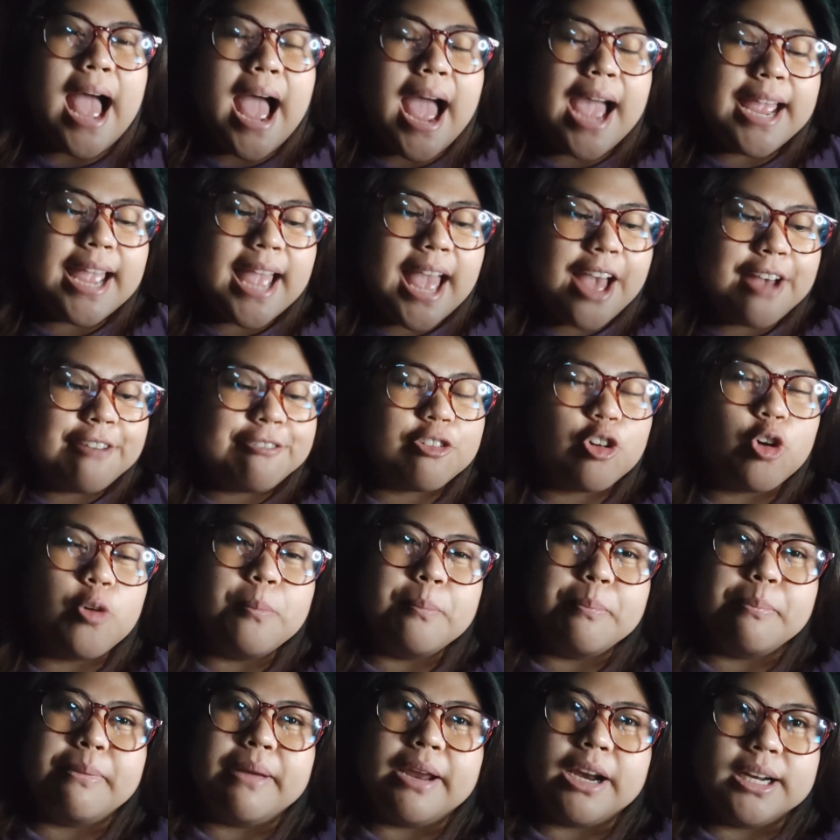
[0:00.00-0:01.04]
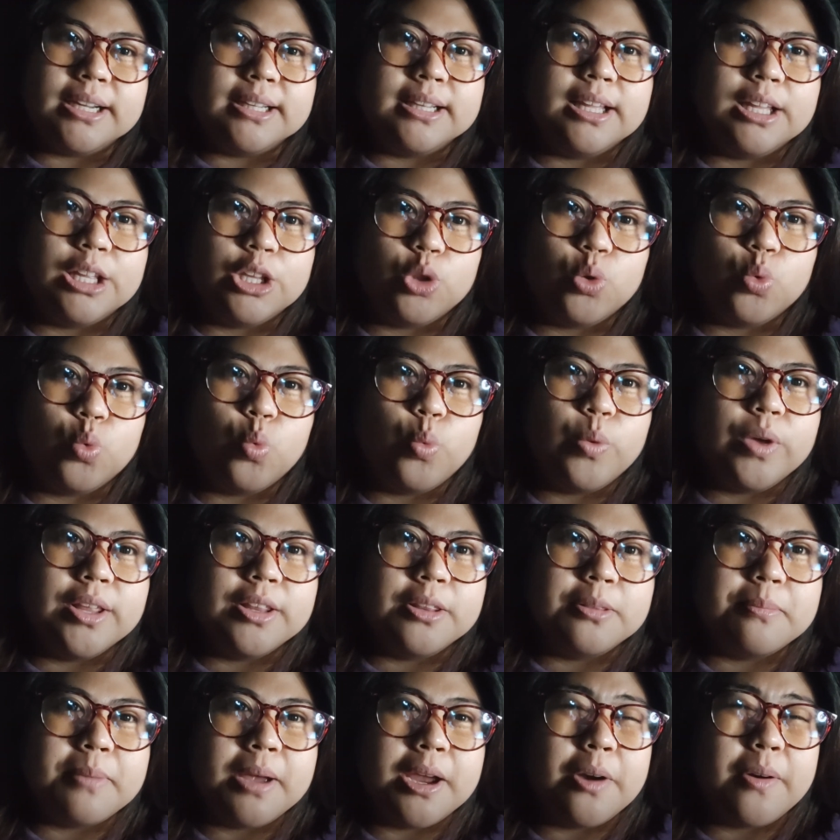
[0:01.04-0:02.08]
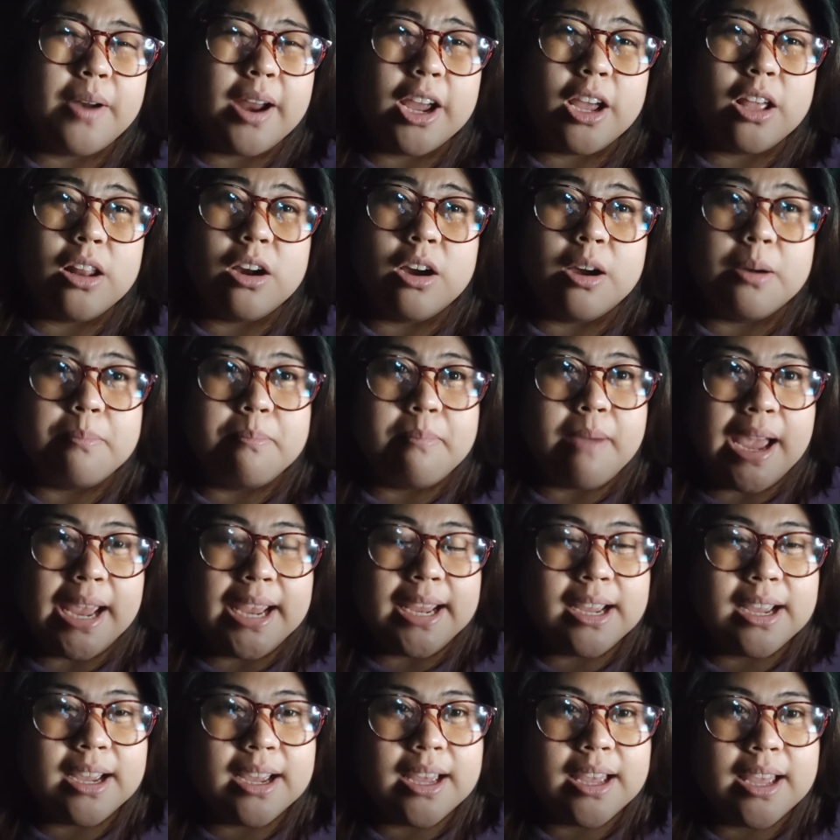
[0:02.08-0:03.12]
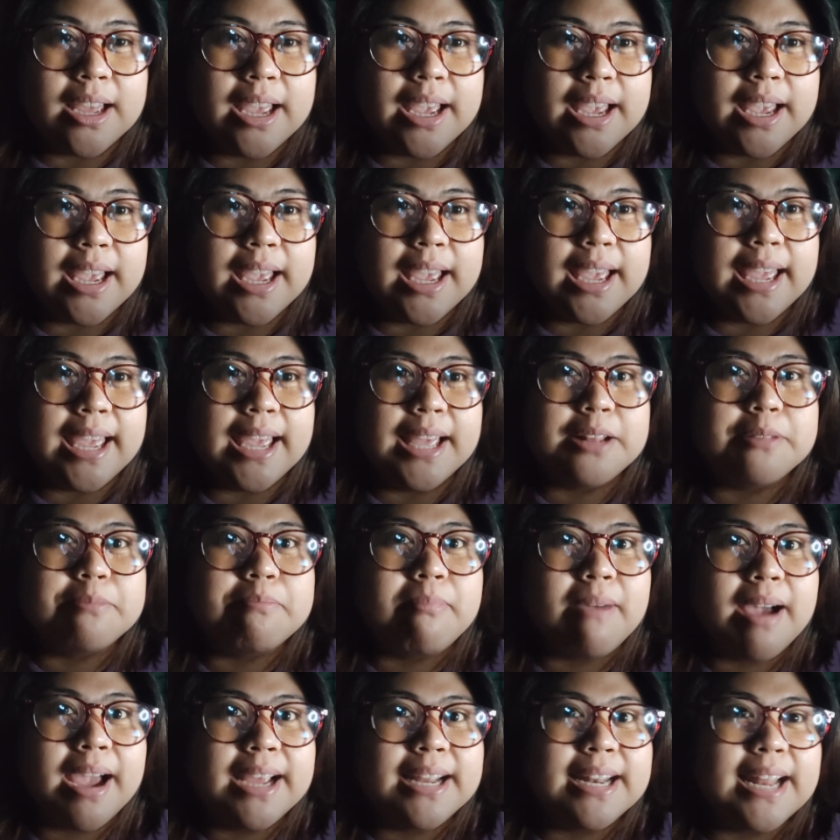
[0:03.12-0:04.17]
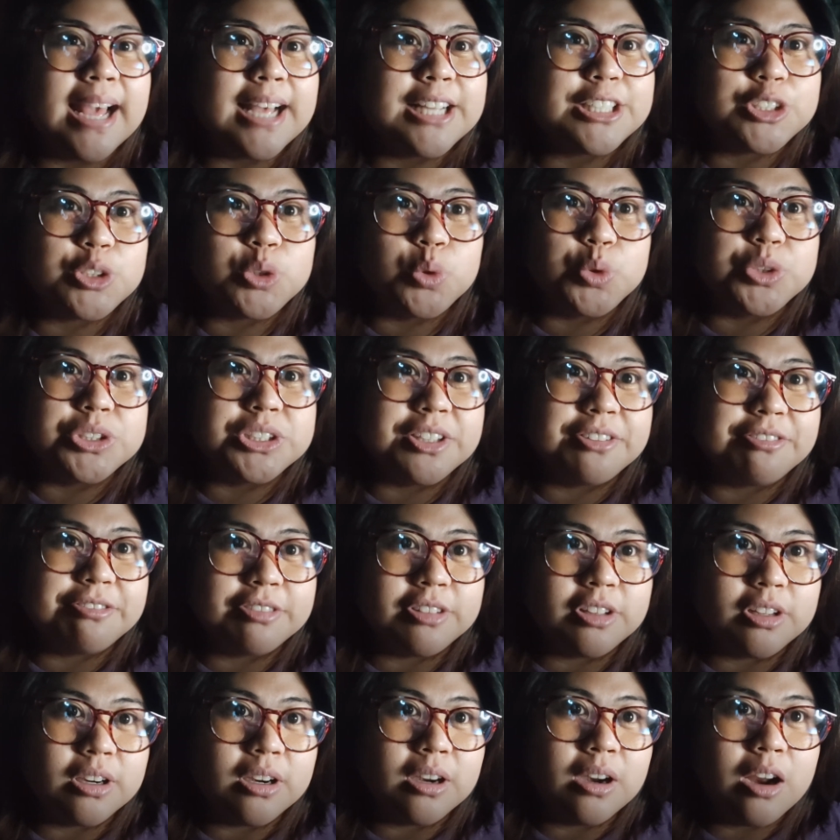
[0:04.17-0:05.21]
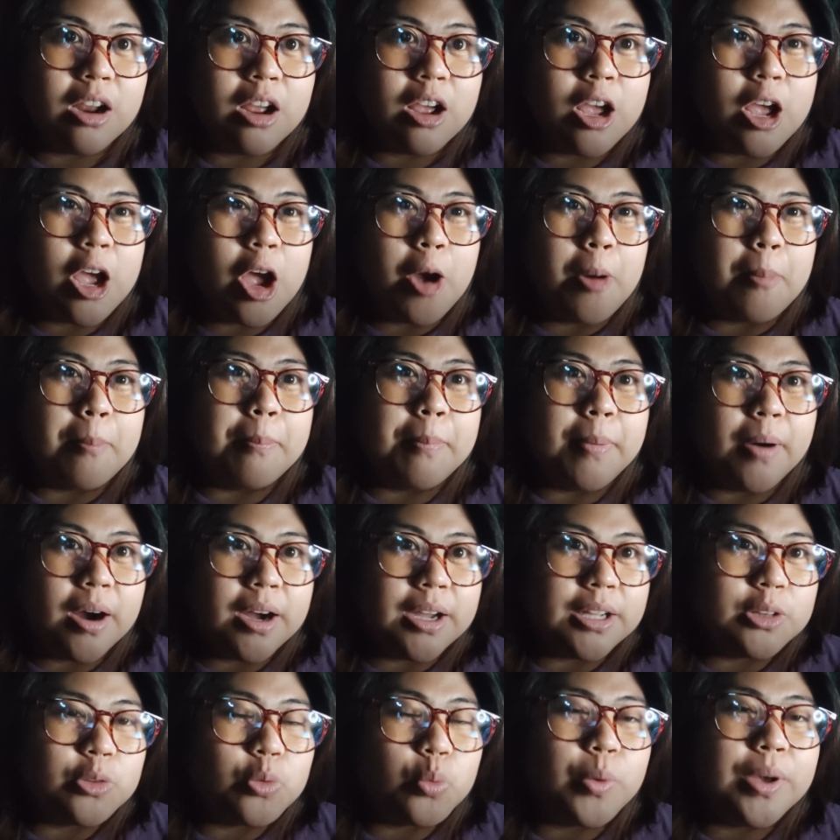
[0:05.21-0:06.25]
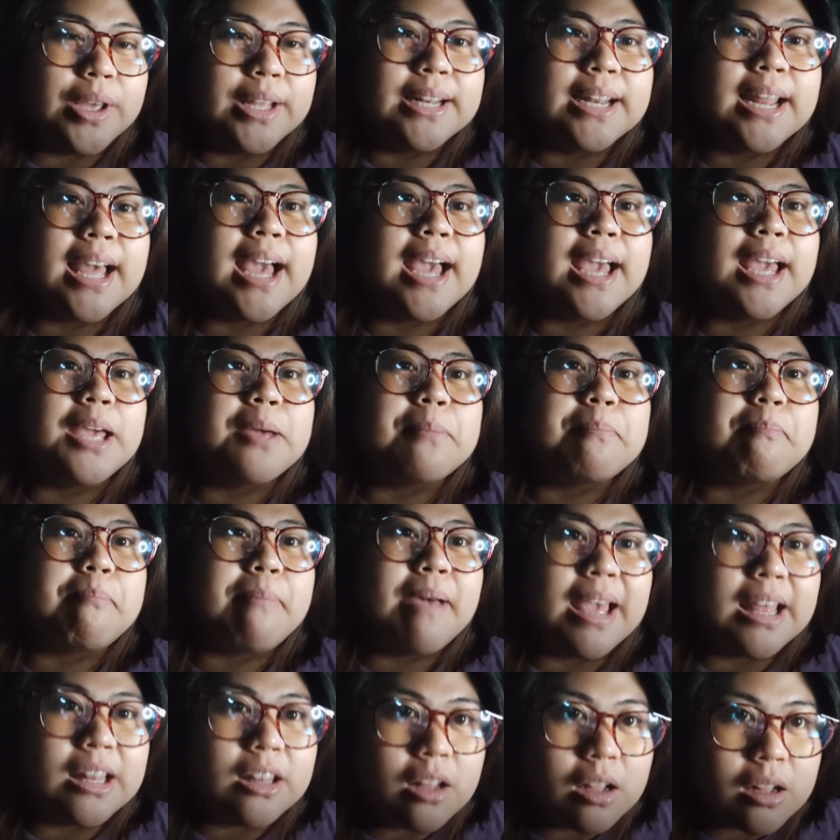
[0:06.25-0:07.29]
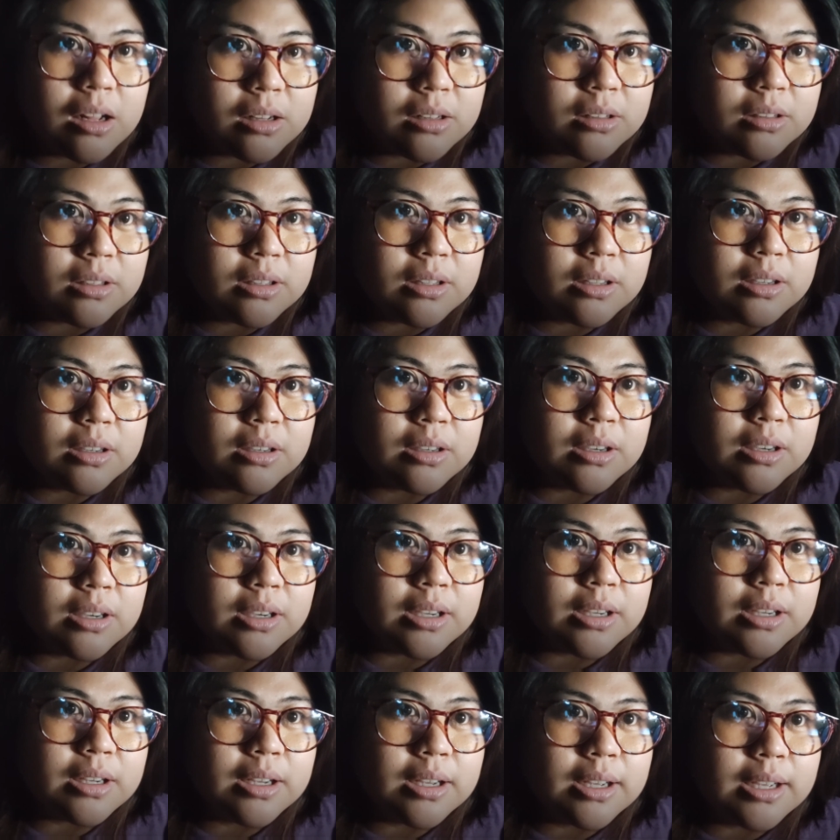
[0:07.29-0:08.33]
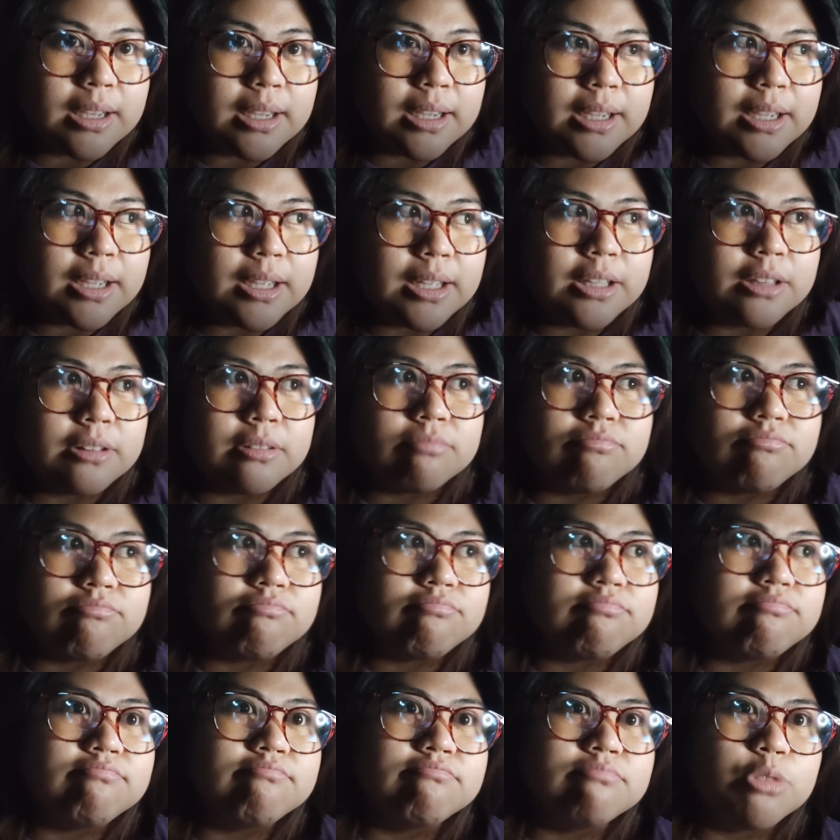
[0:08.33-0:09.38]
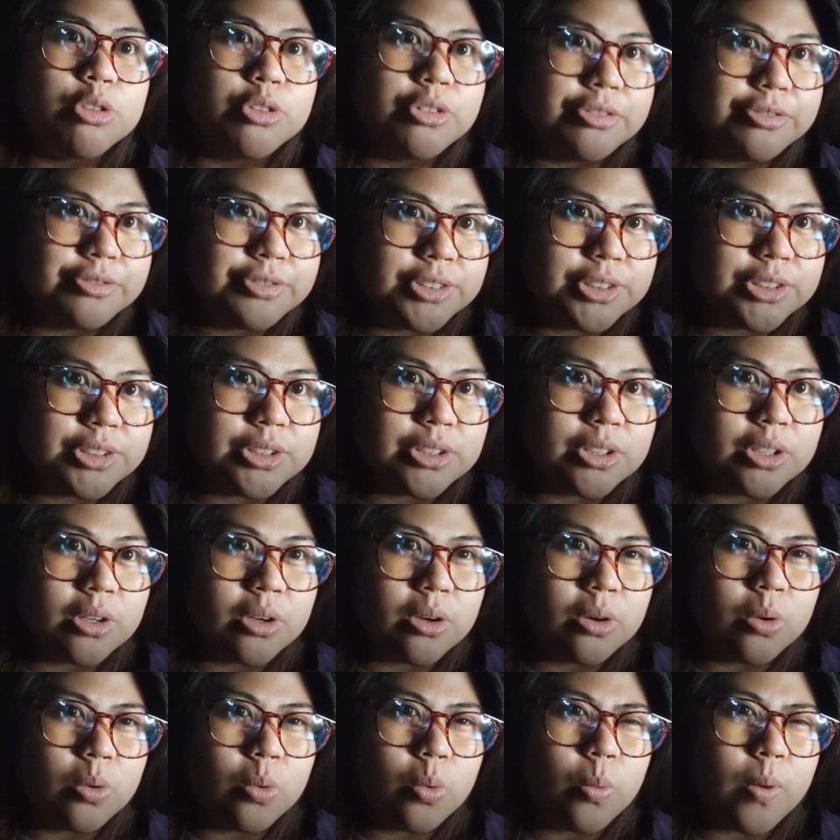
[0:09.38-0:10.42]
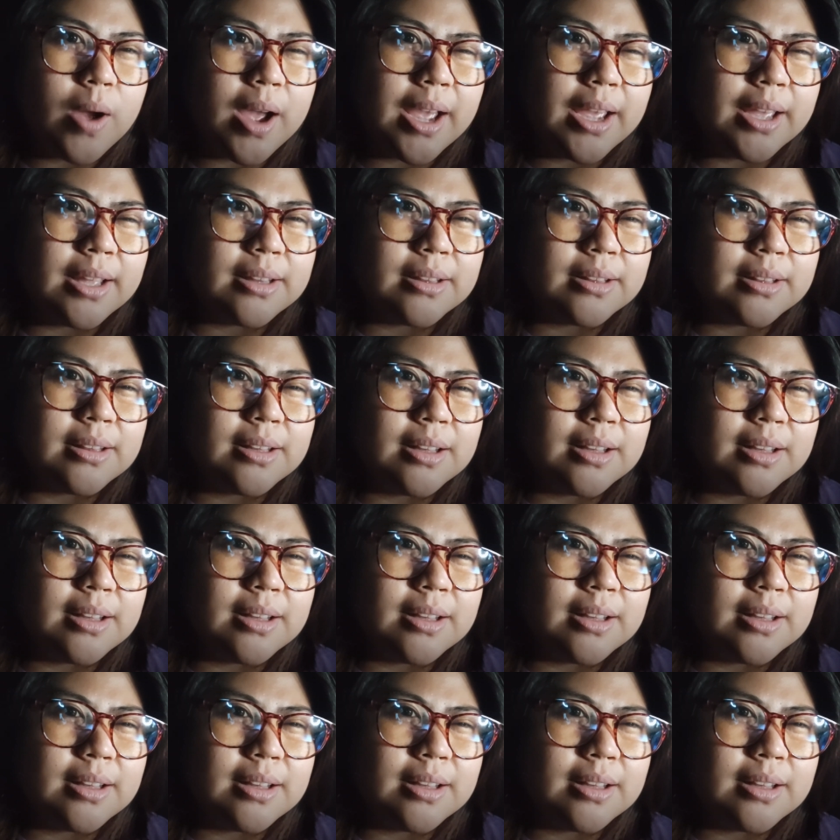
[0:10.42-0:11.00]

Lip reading: I have compared it with my regular bike and mine has no shifter, but when I pedal, it moves quite